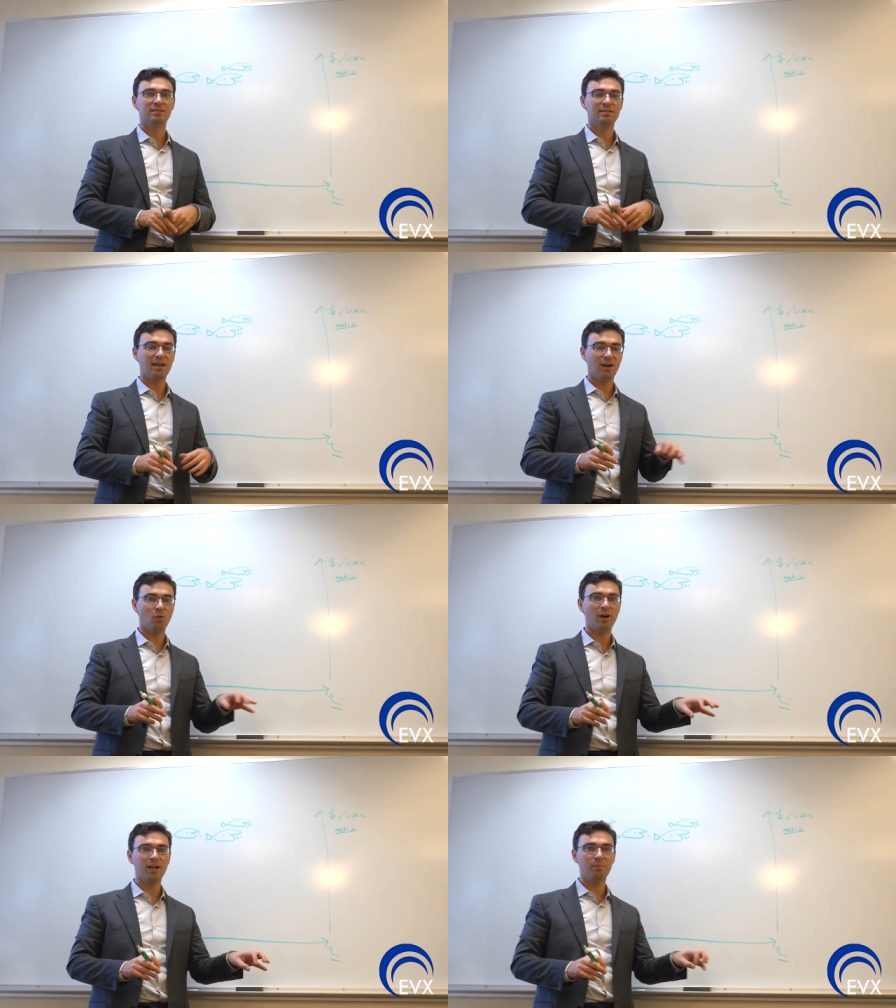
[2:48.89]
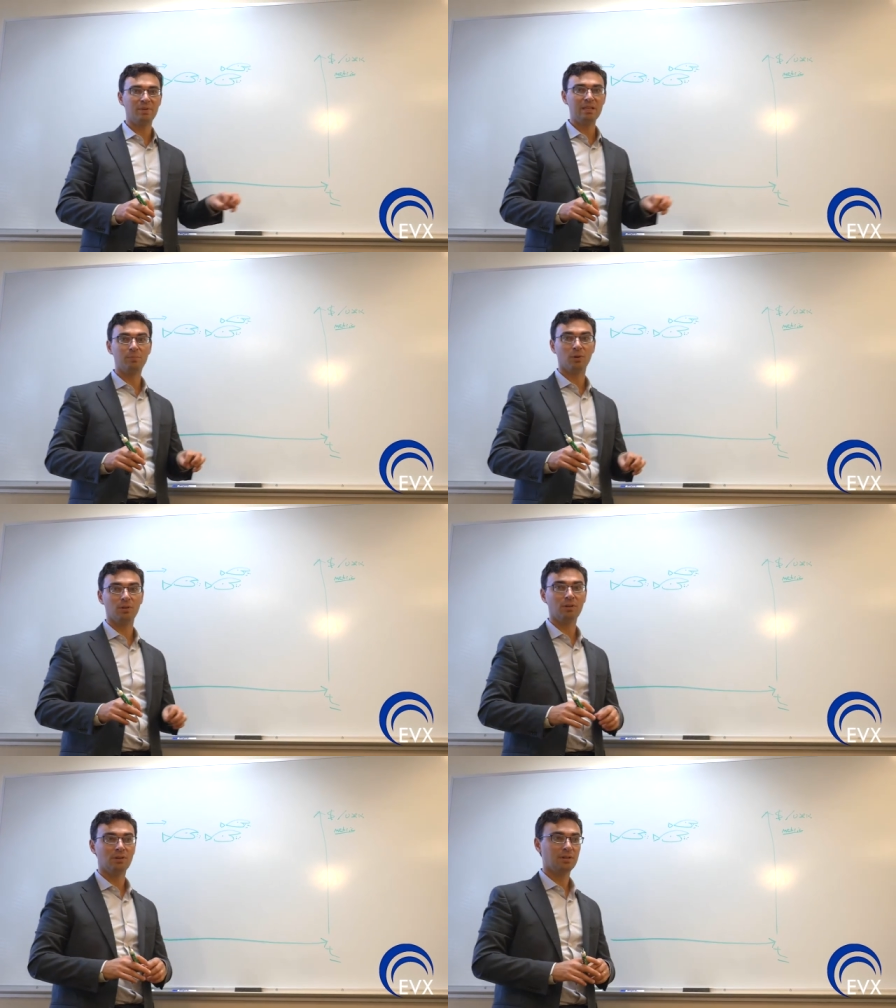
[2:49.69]
They acquire
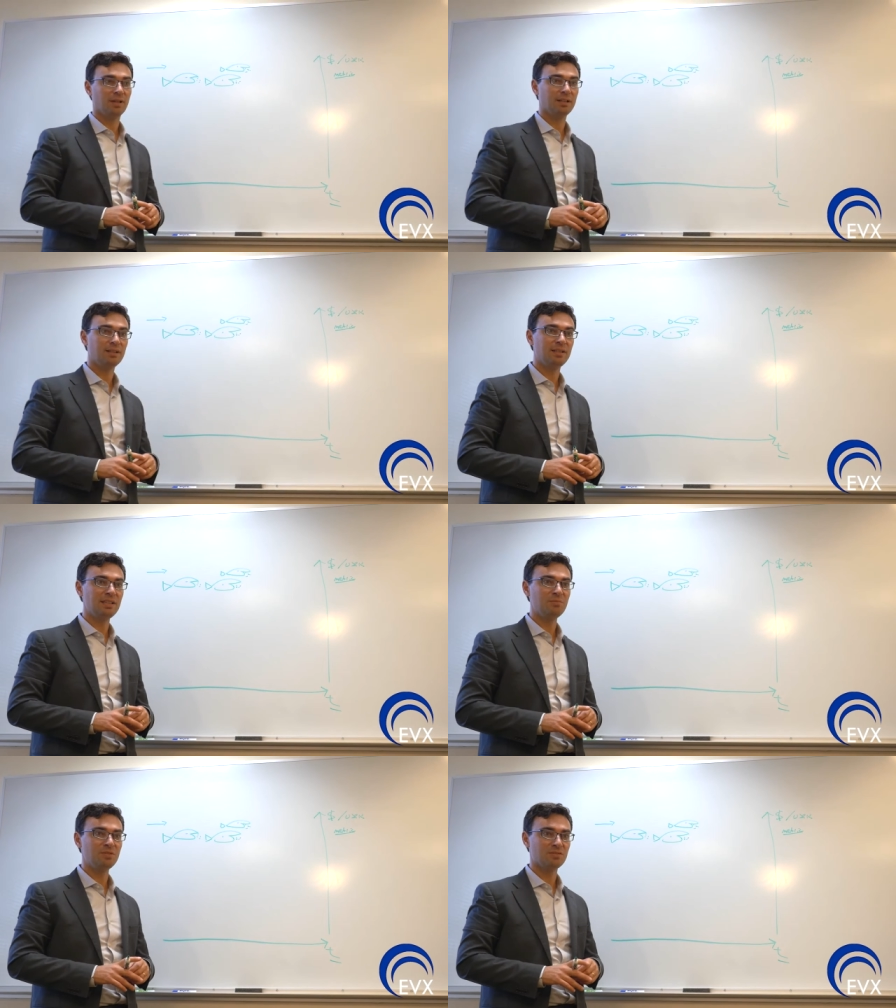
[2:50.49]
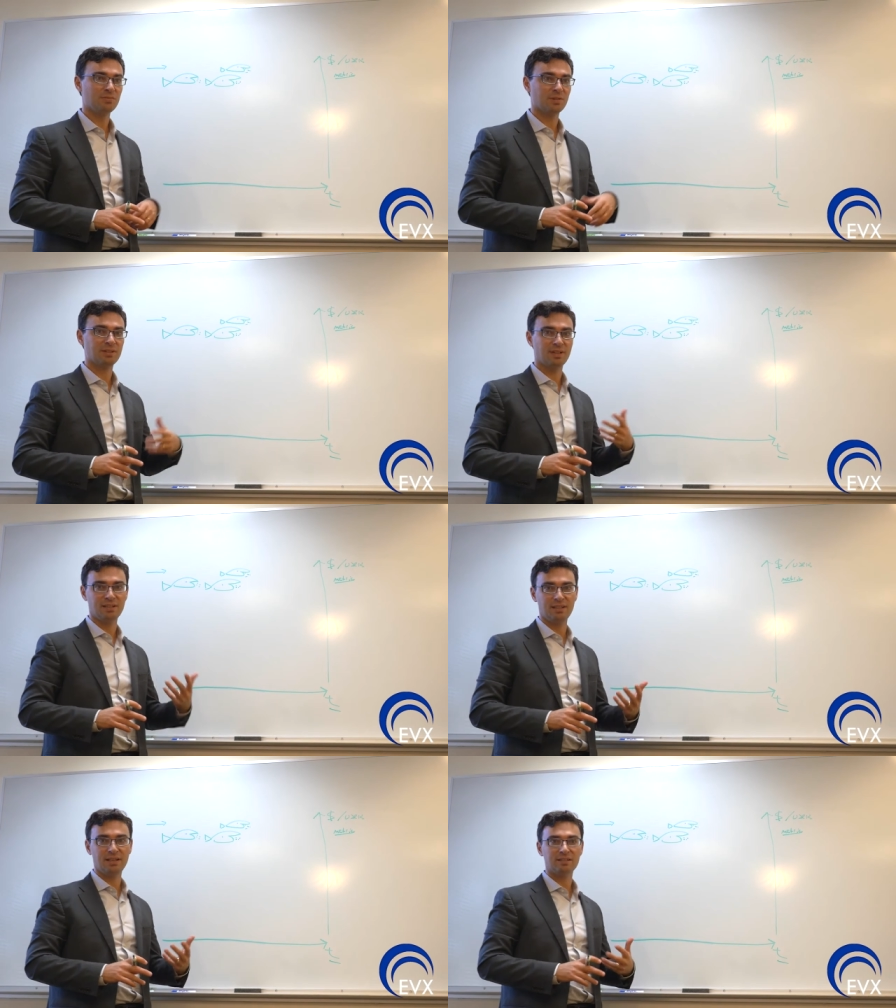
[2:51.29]
people and teams for their
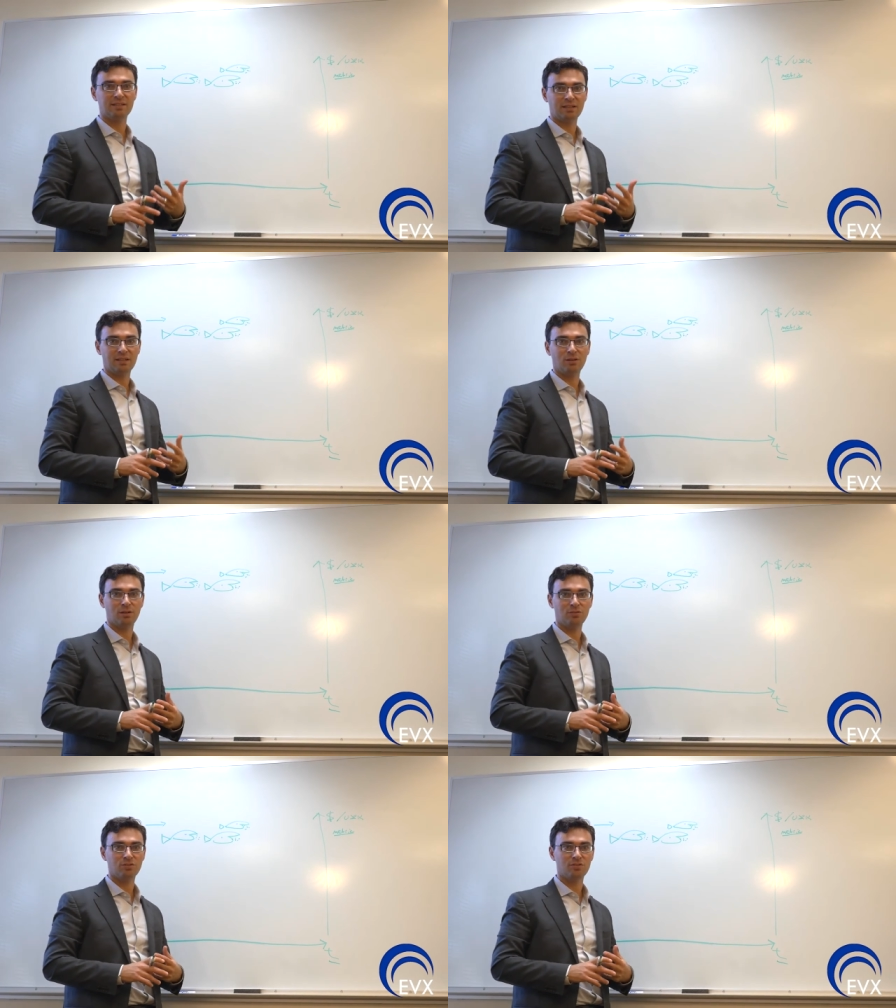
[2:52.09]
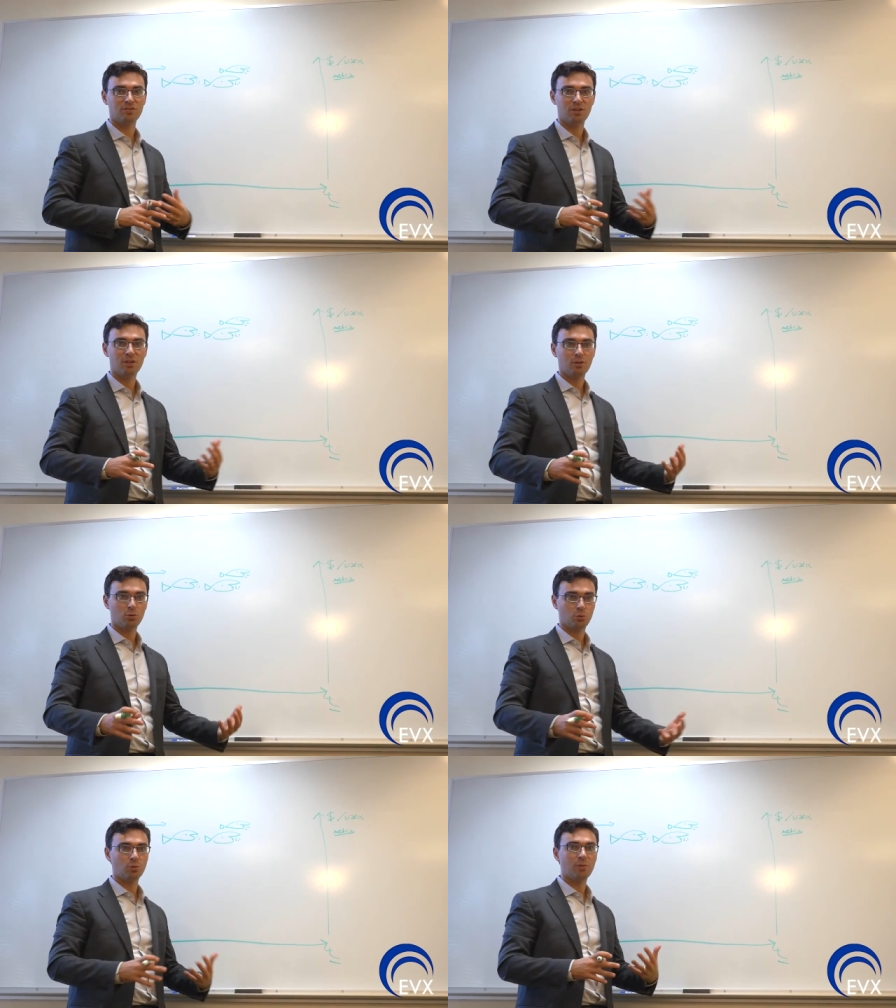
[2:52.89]
ideas and technologies
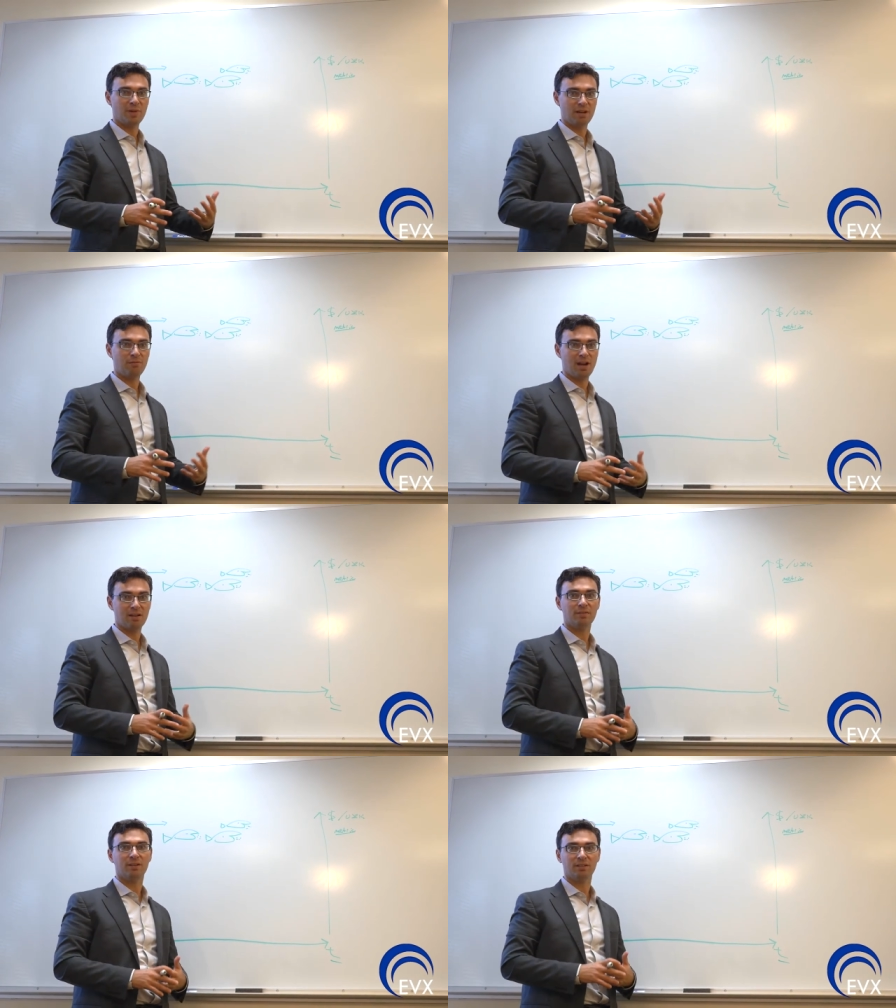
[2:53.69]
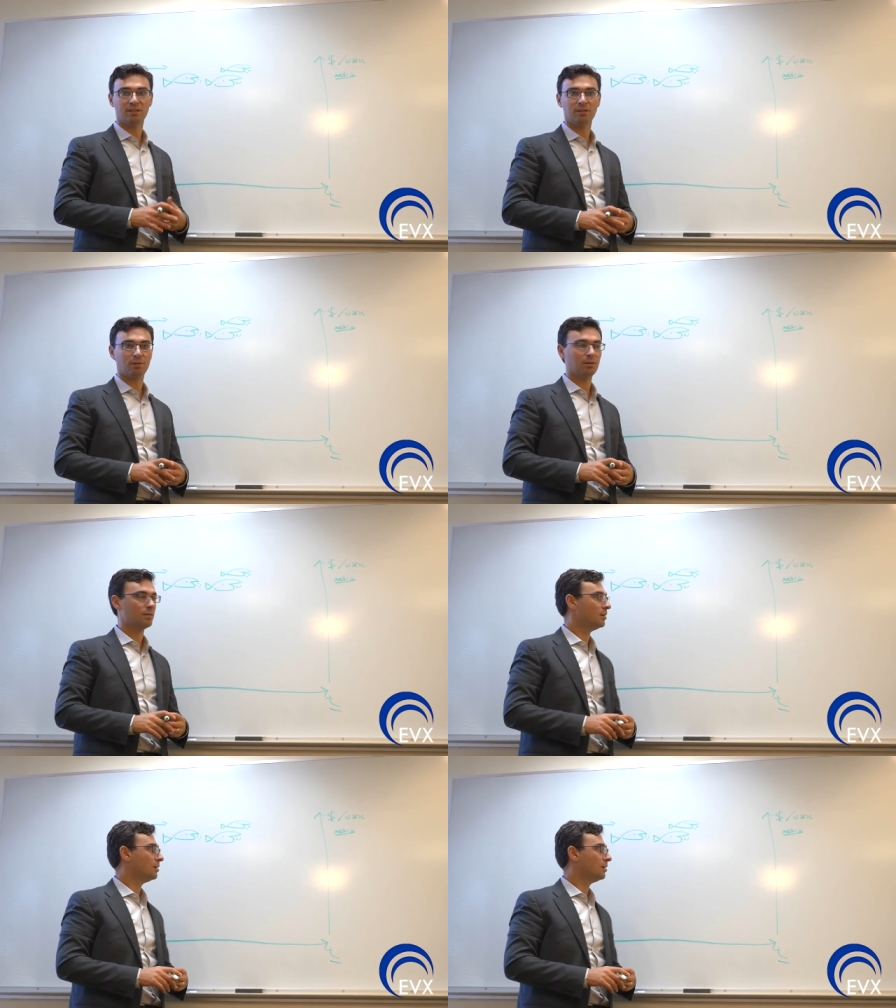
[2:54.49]
to remain relevant and grow.